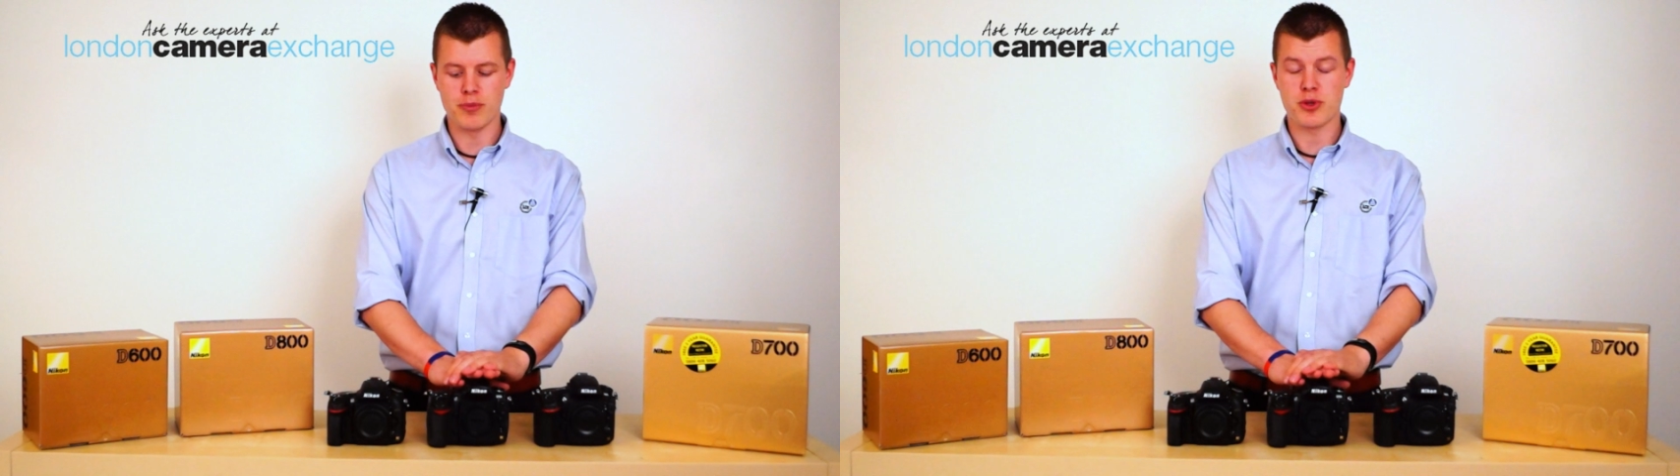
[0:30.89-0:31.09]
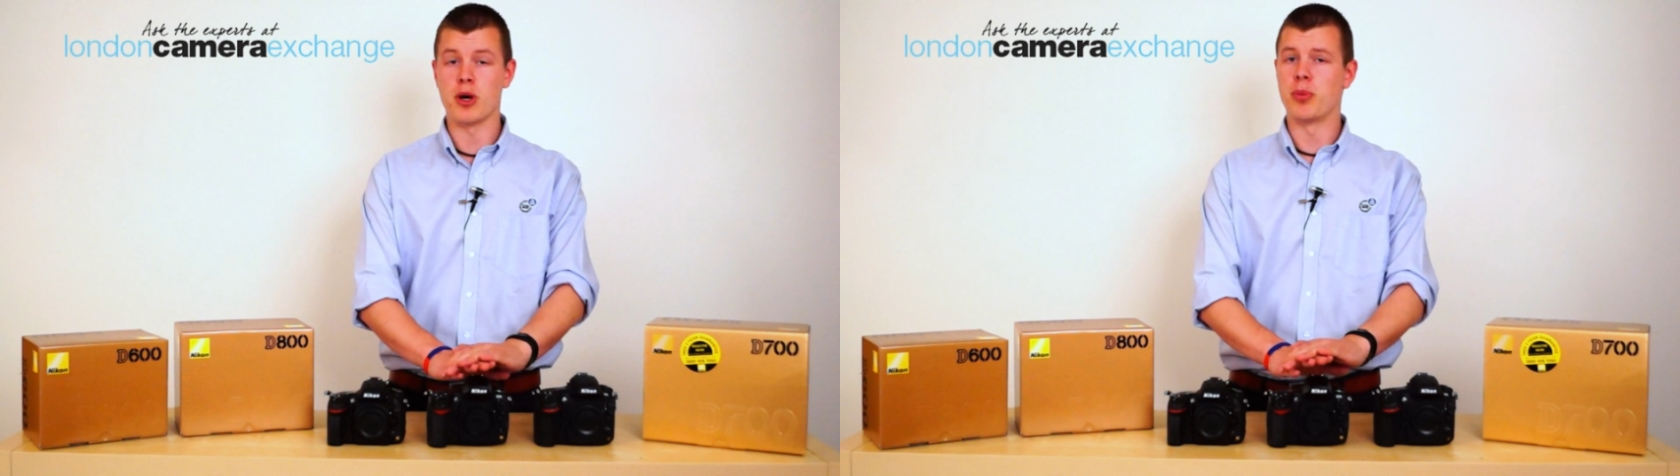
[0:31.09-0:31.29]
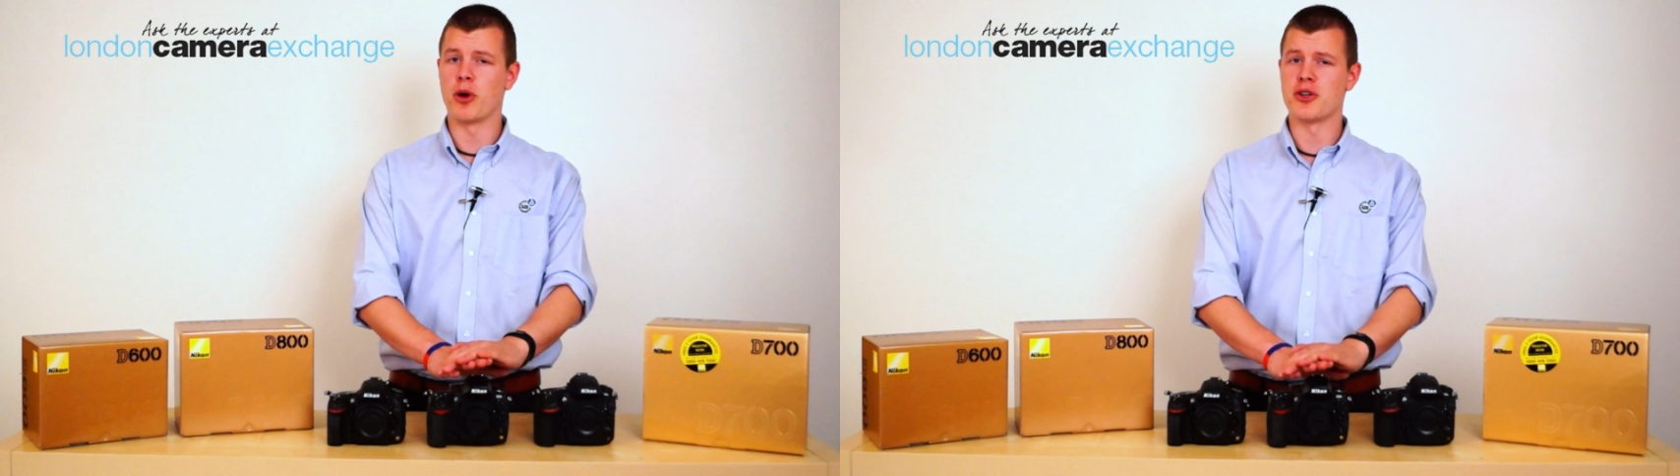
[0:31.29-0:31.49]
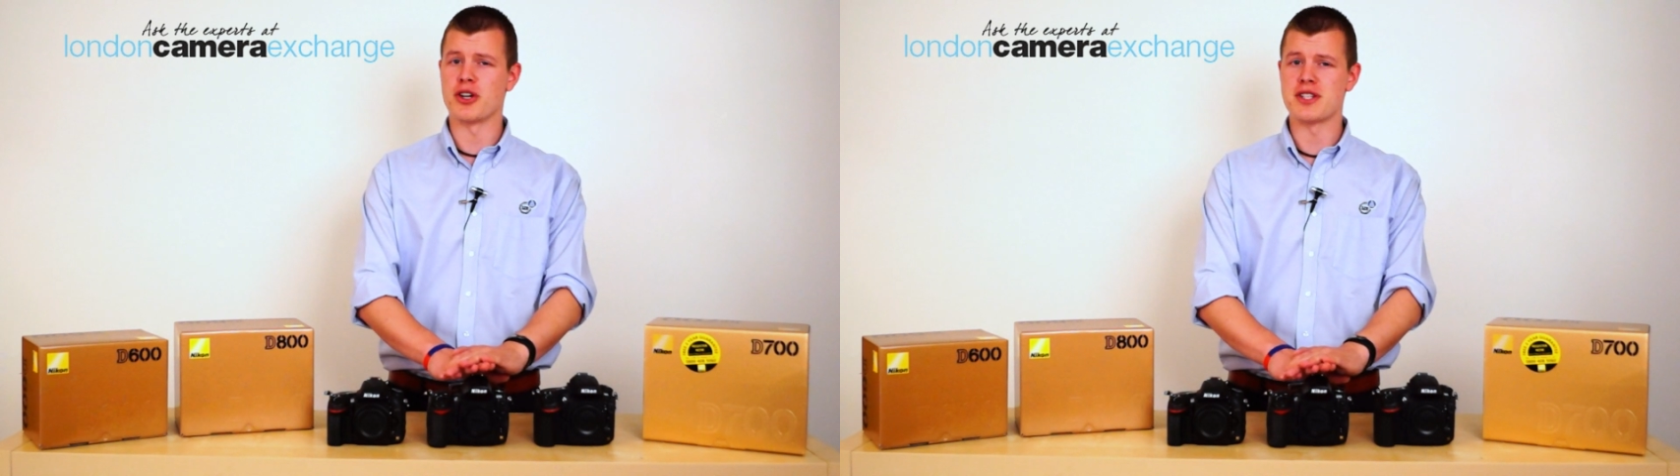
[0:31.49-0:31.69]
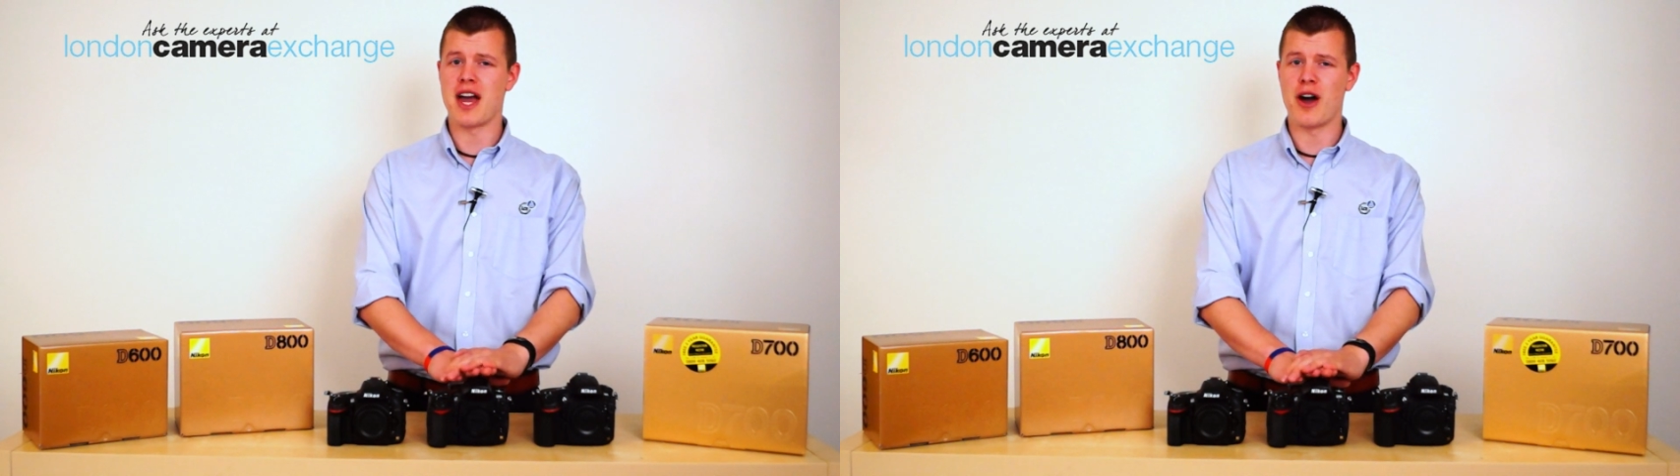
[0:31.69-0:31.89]
So I
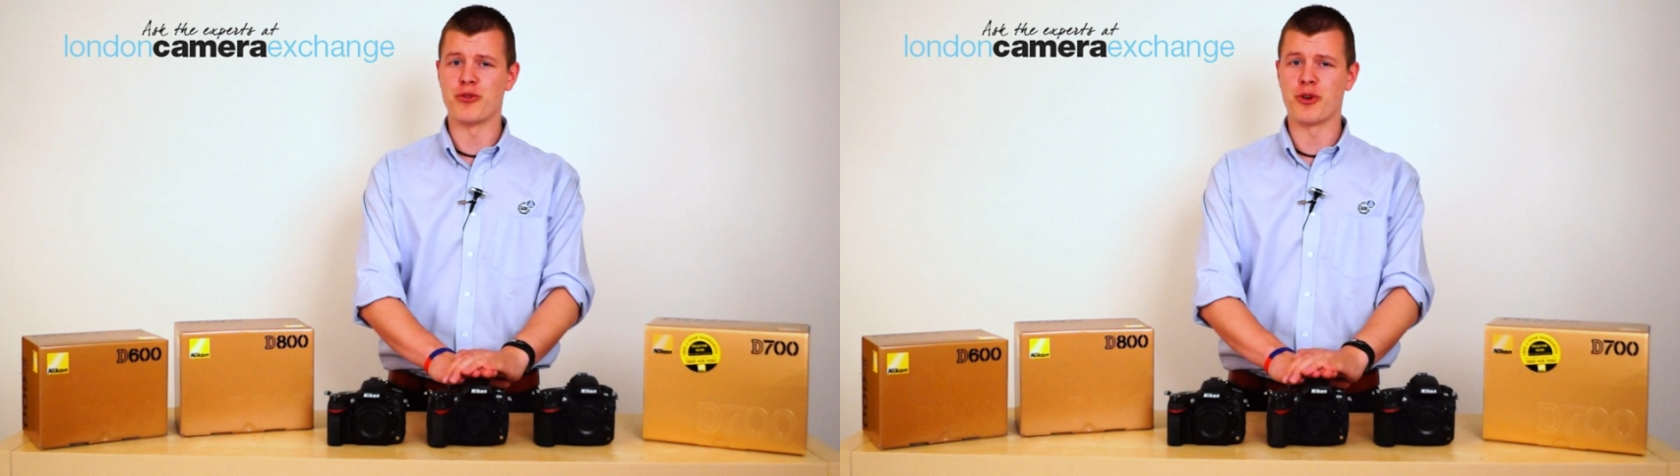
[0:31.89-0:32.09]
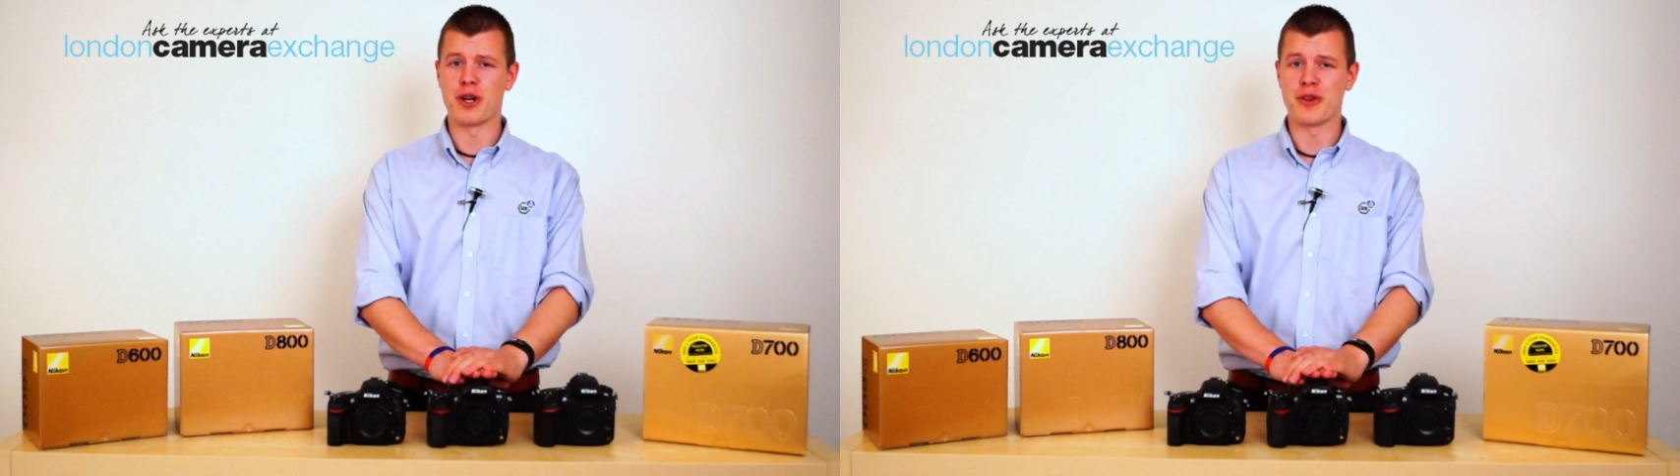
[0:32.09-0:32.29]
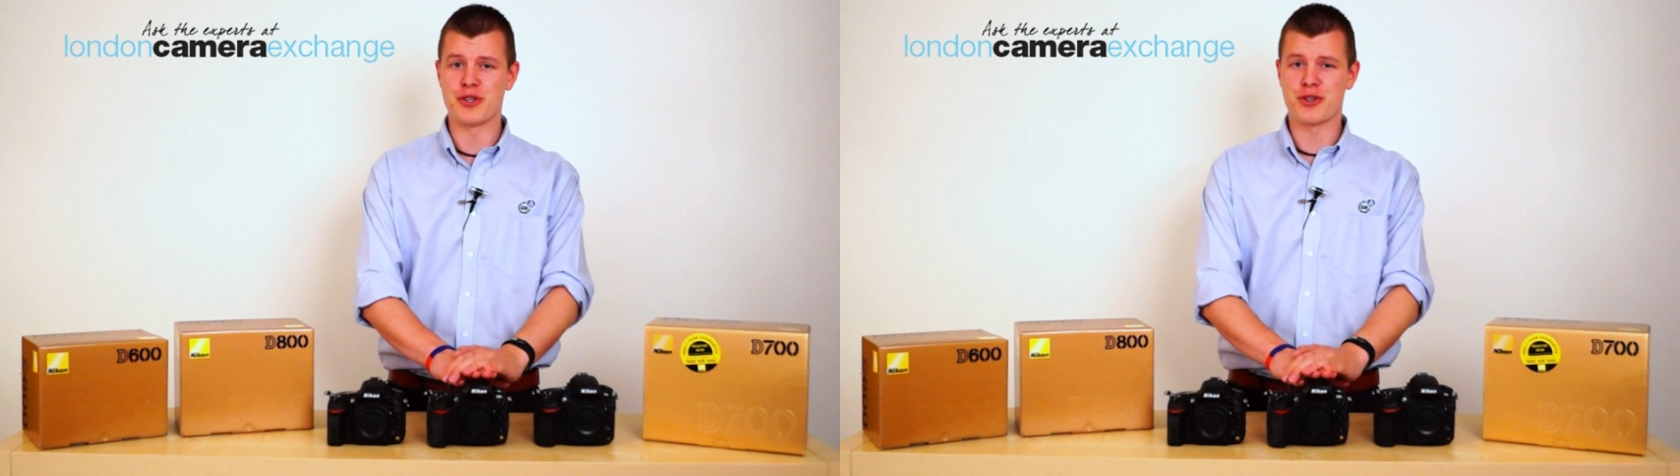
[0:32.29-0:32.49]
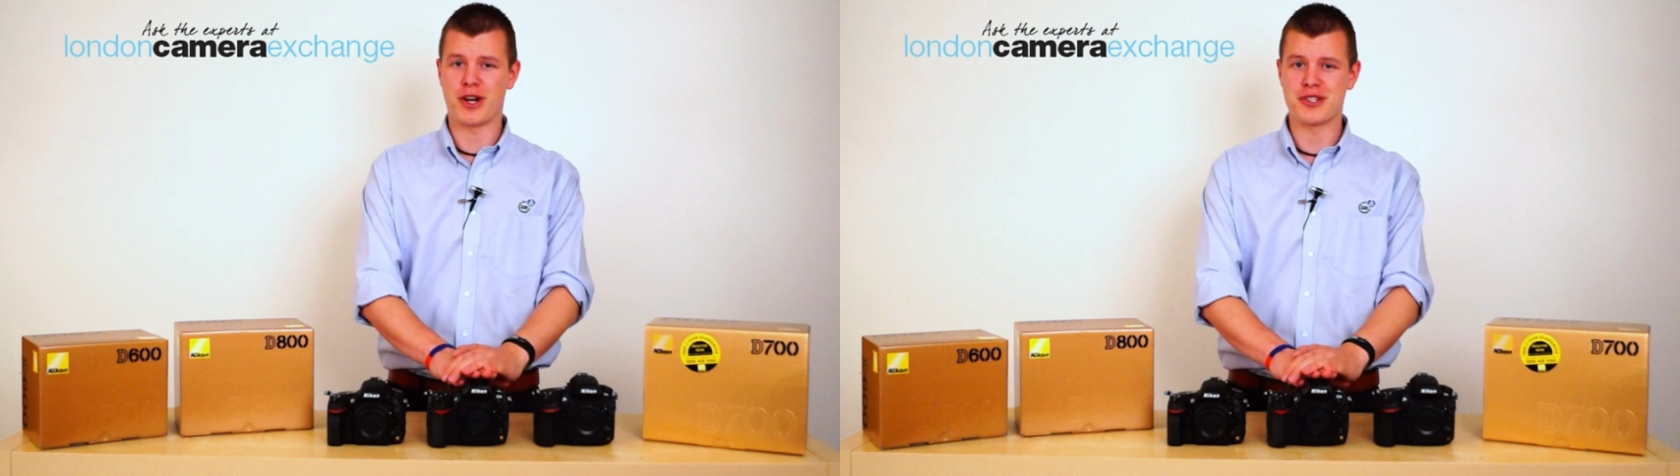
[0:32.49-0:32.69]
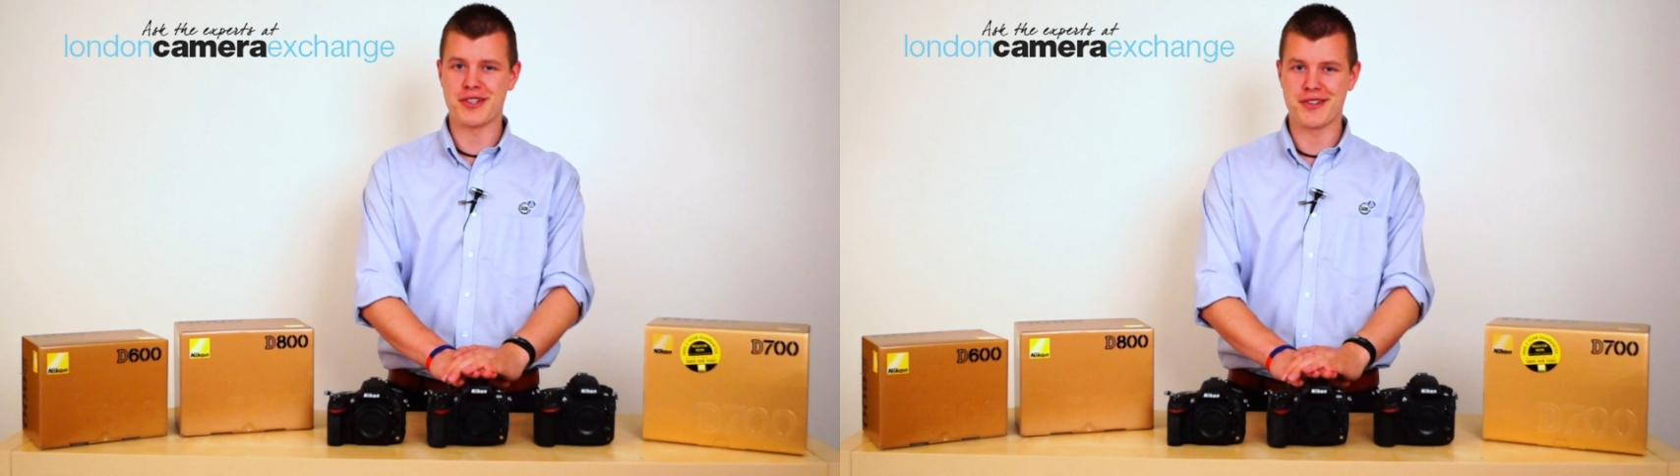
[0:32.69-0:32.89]
apologise now for any of the
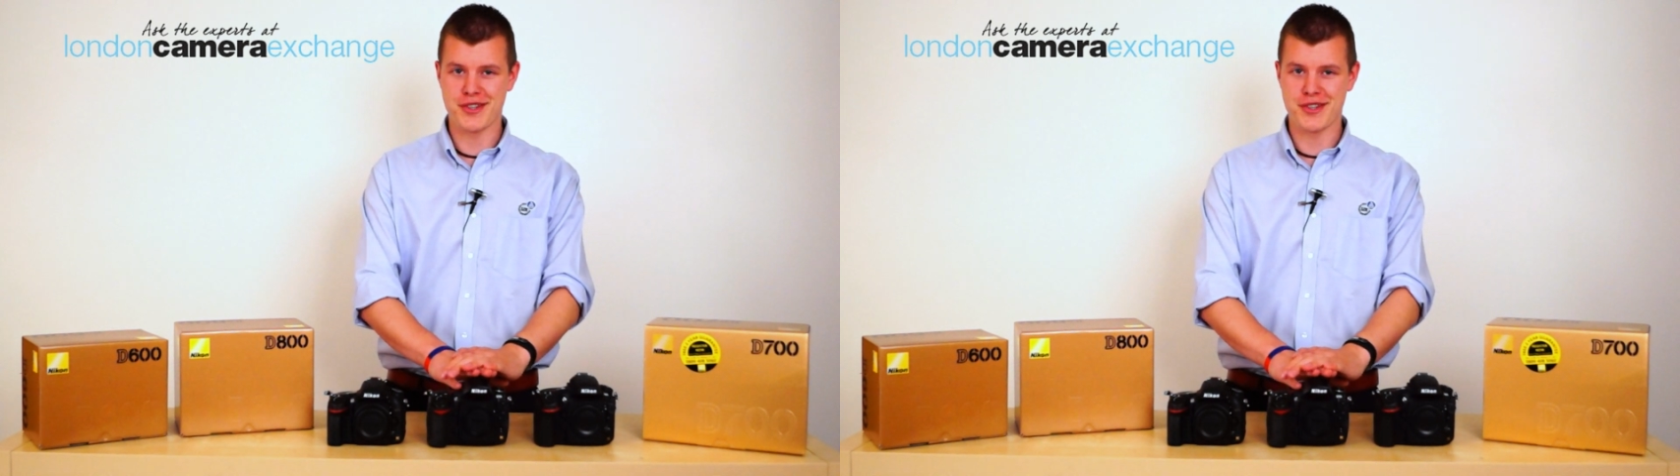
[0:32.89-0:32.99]
scratches